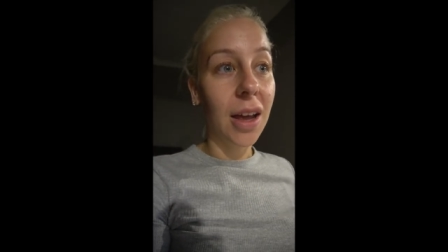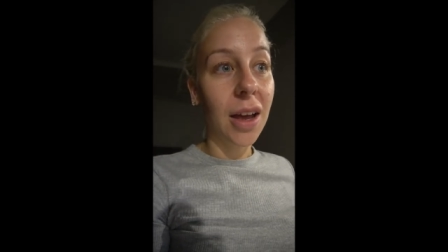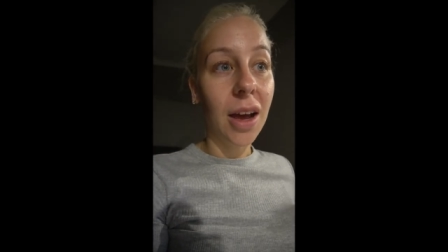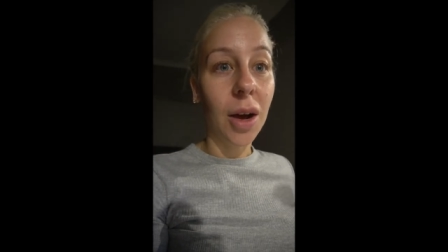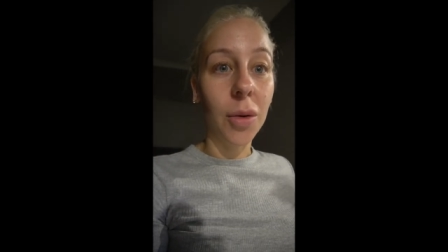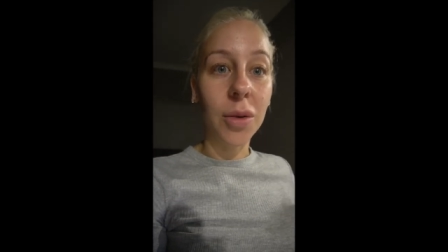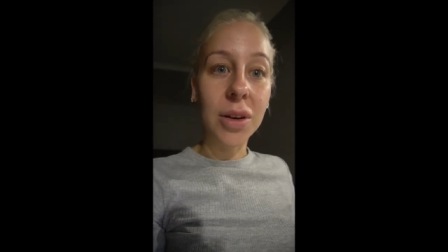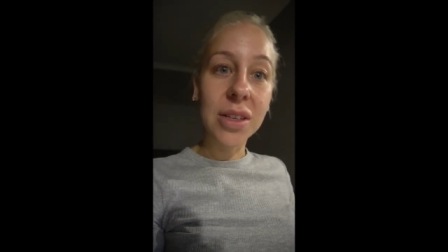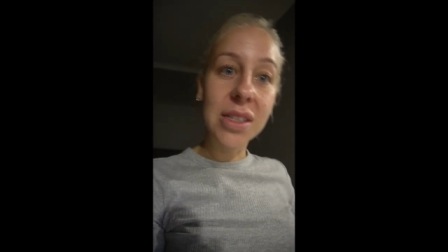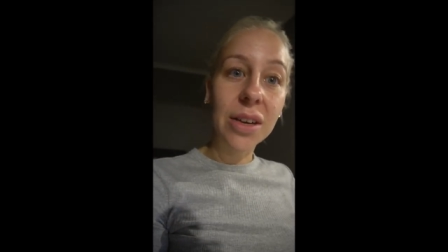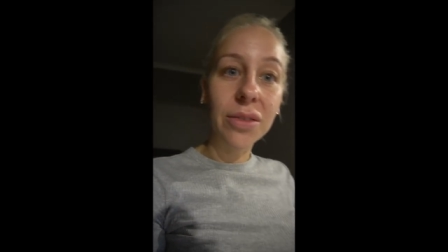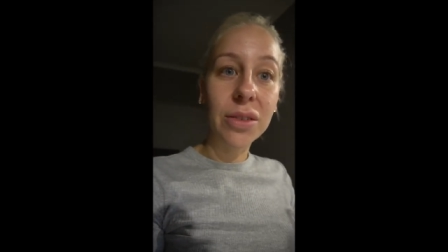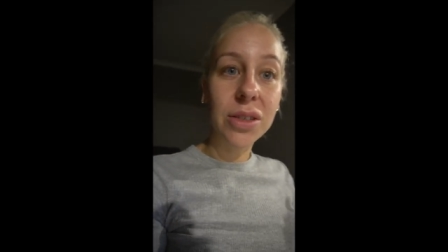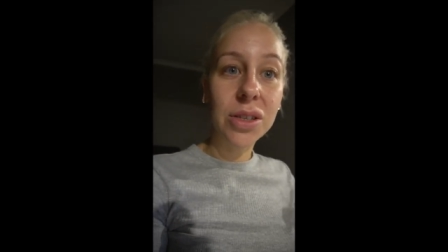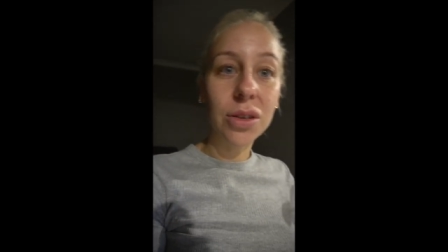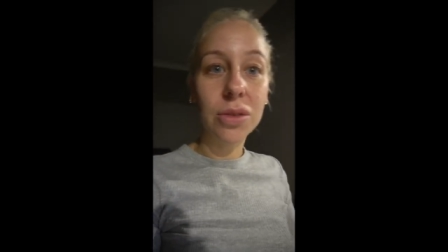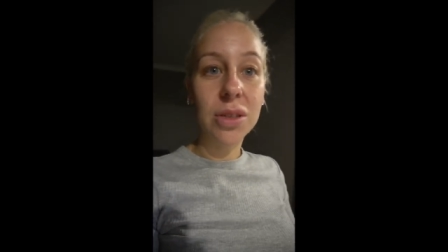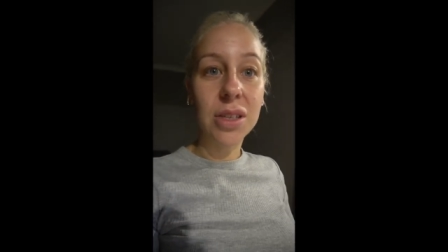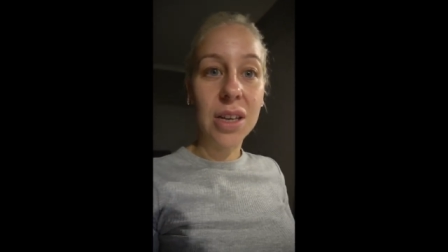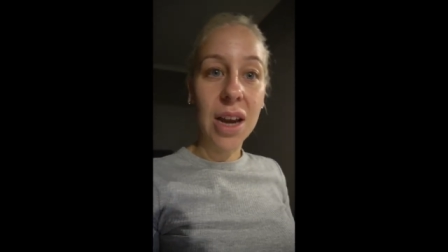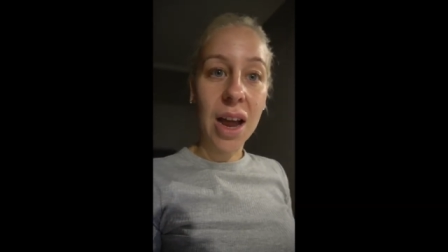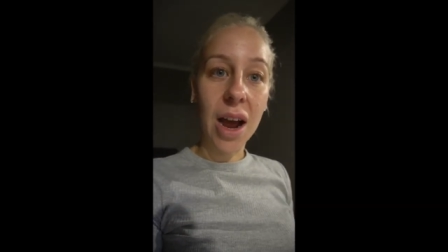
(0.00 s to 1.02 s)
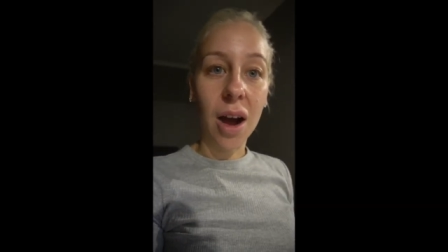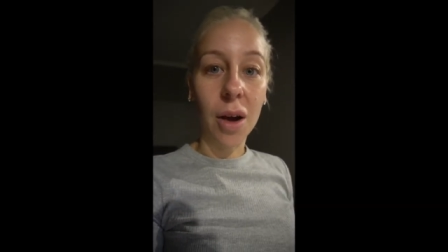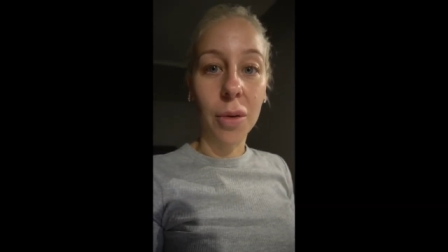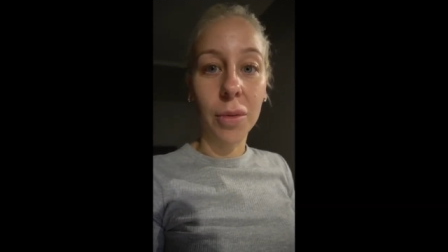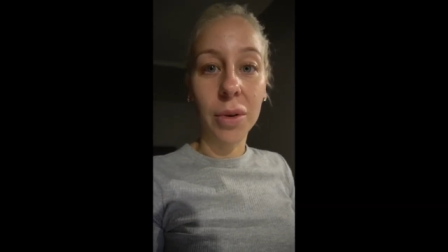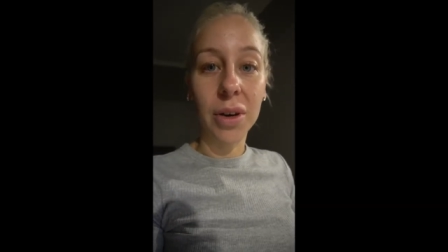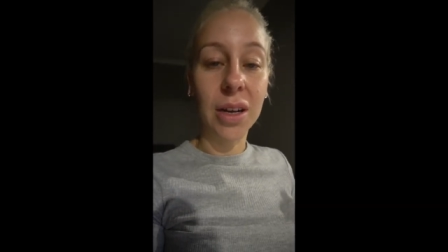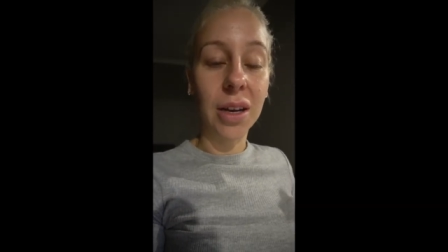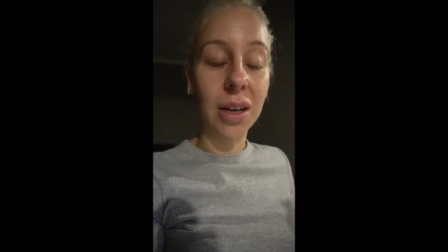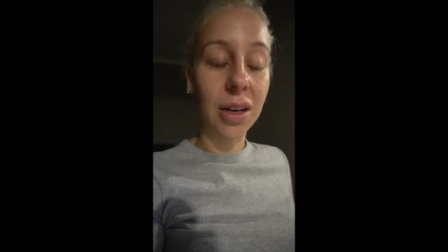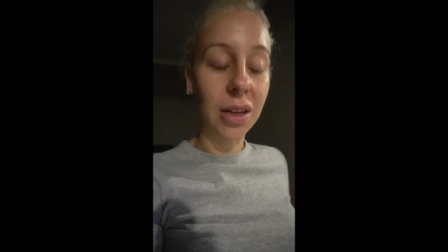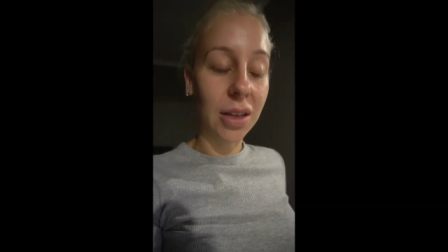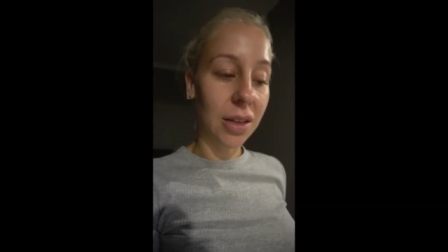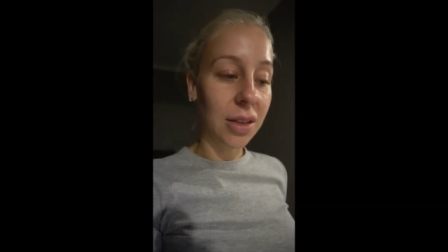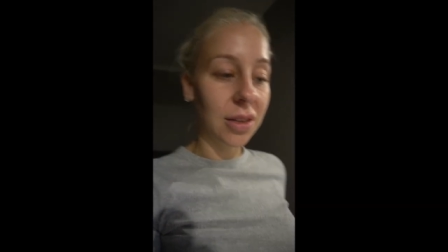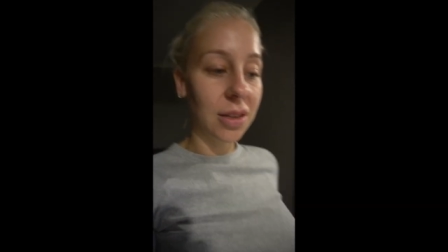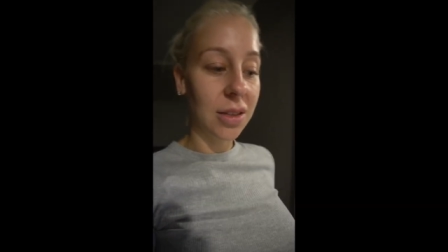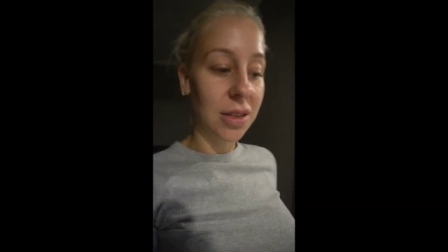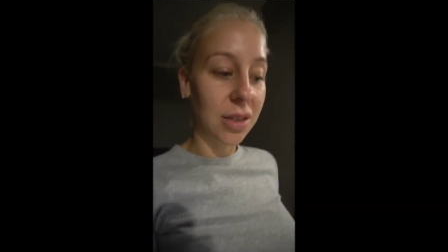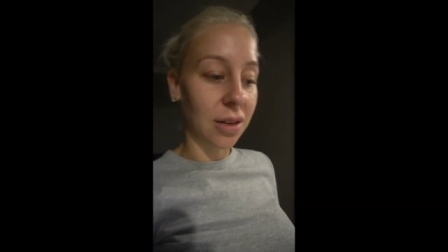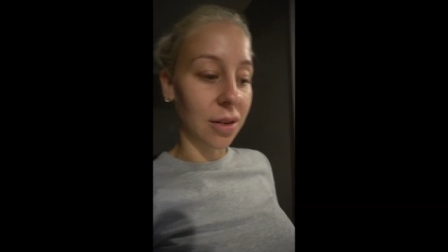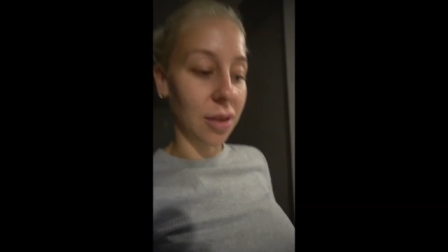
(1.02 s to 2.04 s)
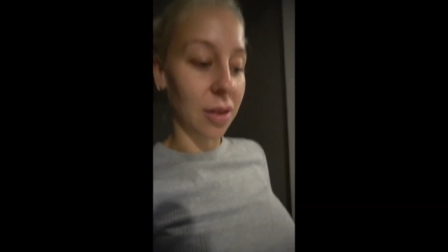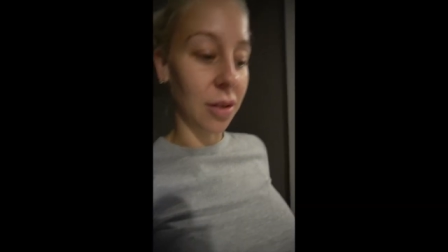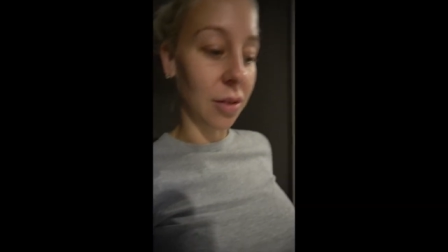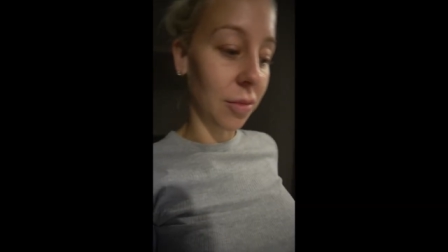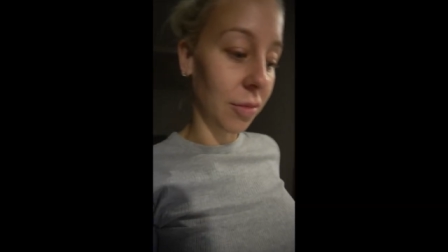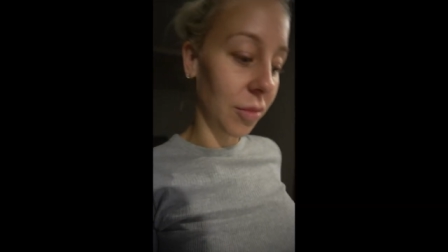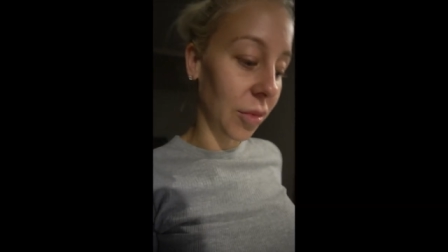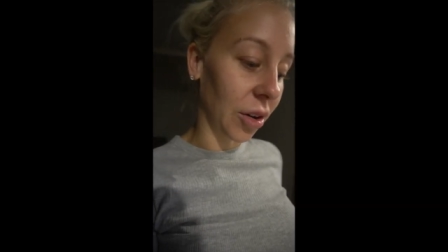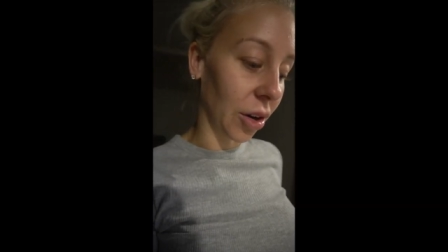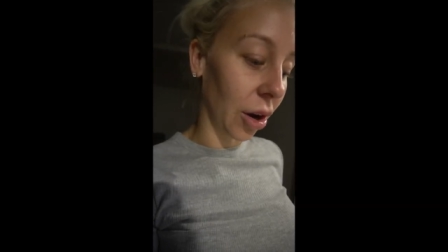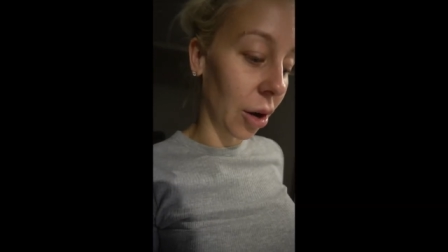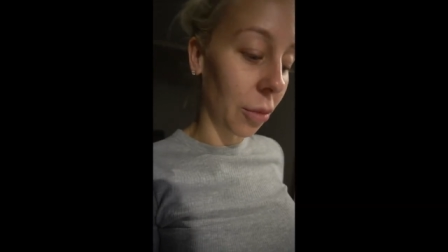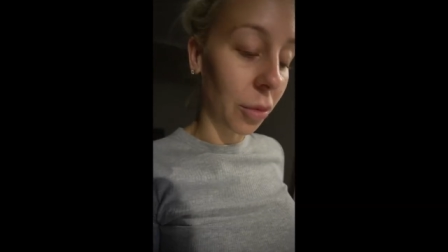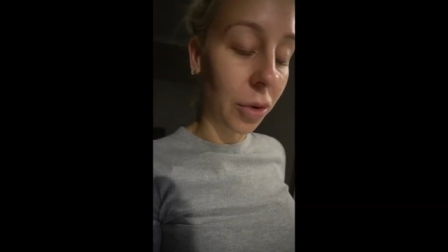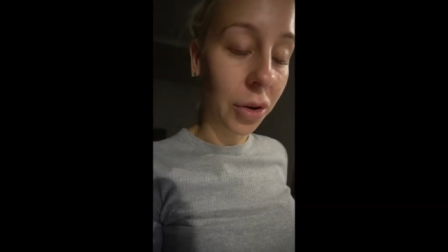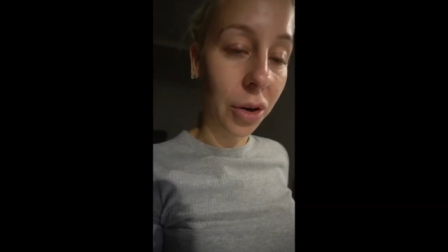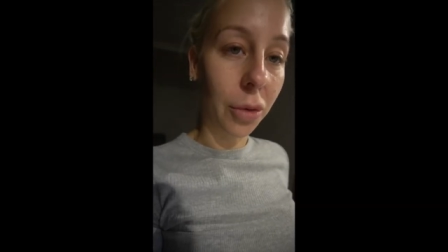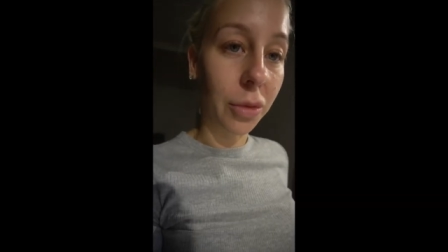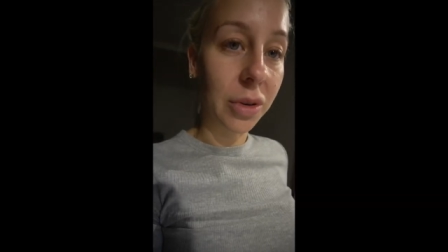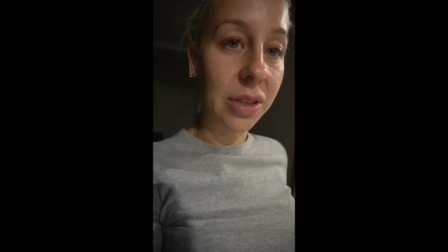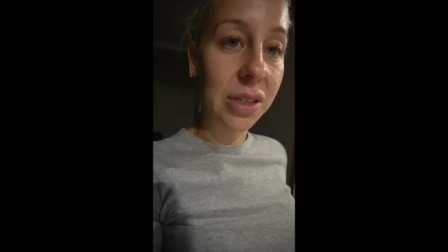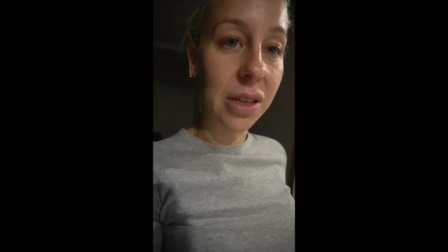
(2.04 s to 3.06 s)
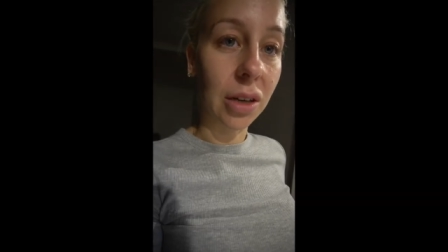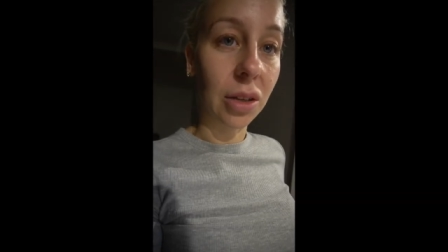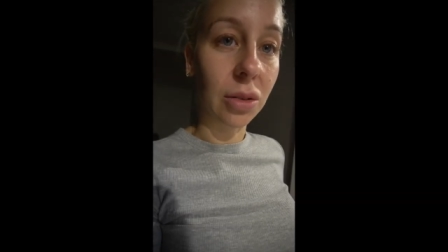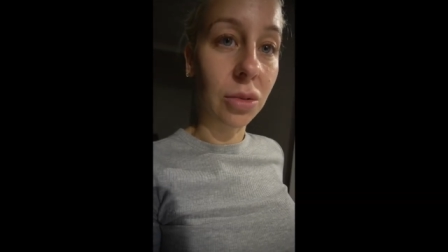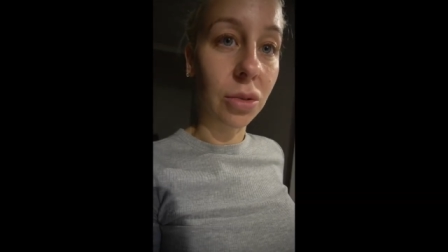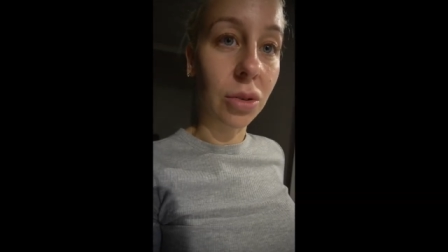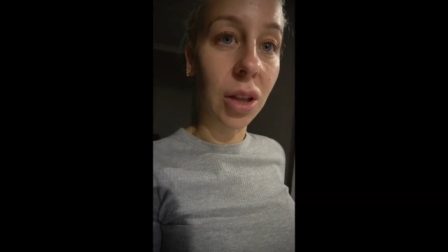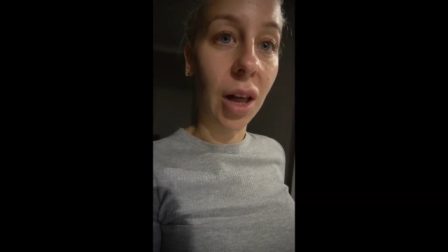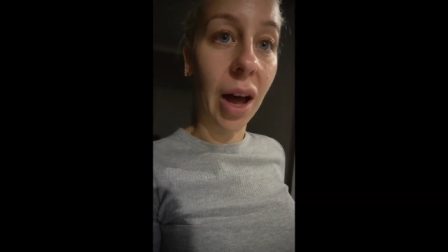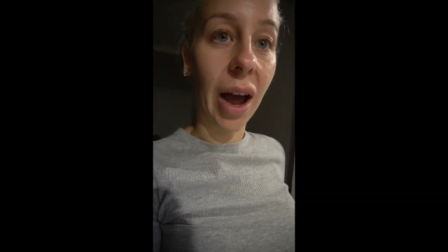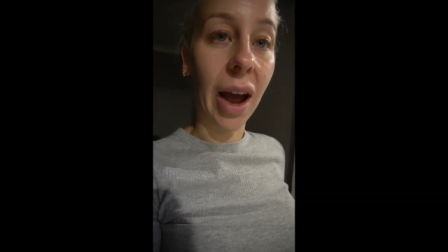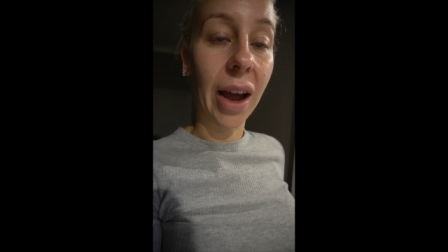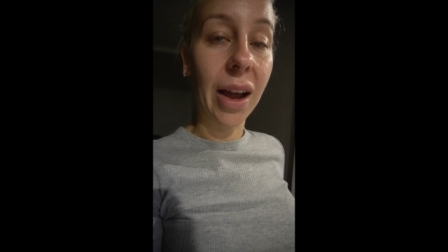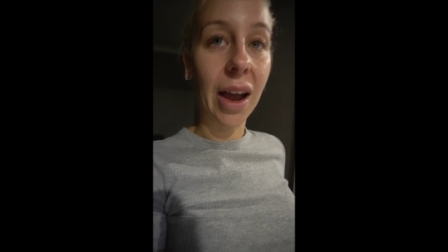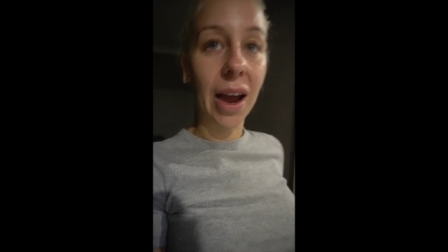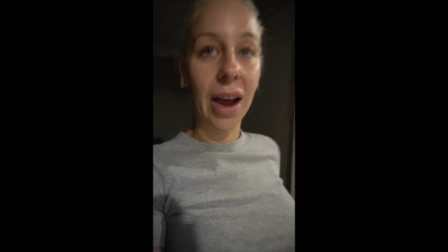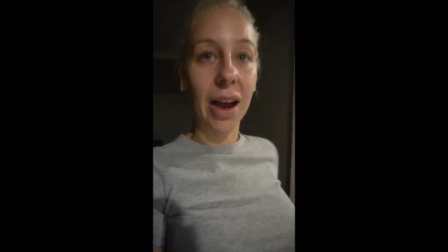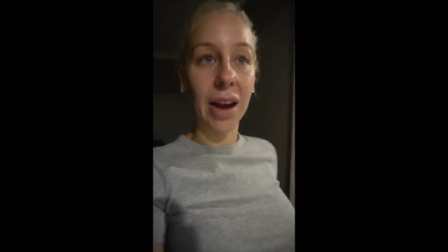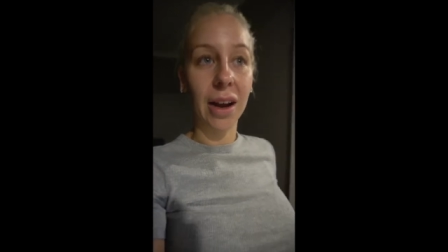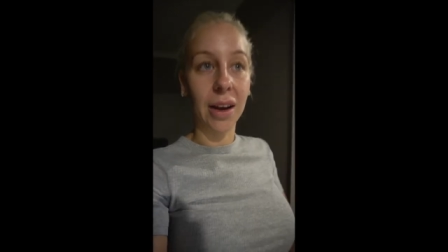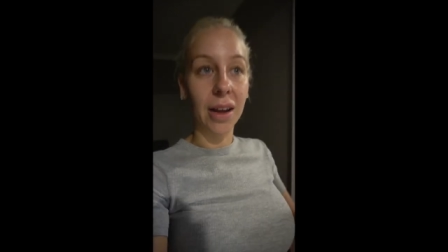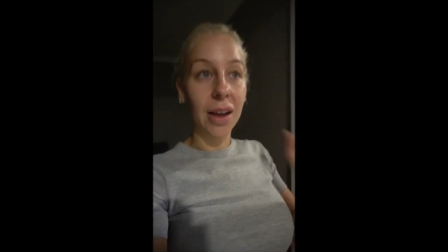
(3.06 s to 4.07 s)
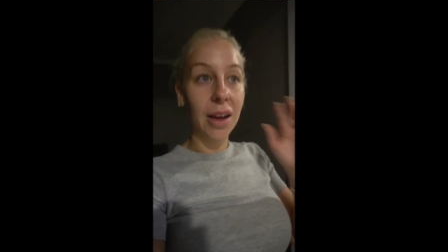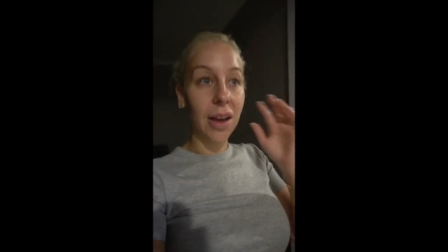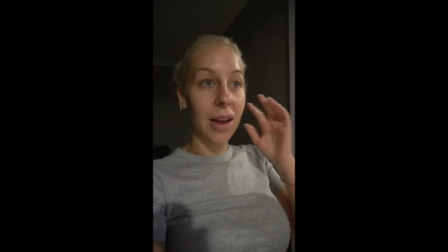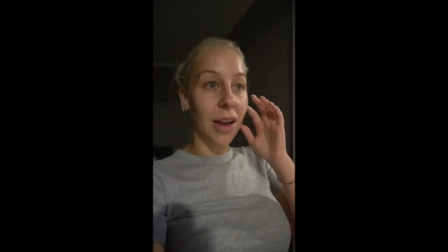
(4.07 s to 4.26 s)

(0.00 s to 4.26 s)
I want to see results now I want to to you know I want to know what it's going to look like and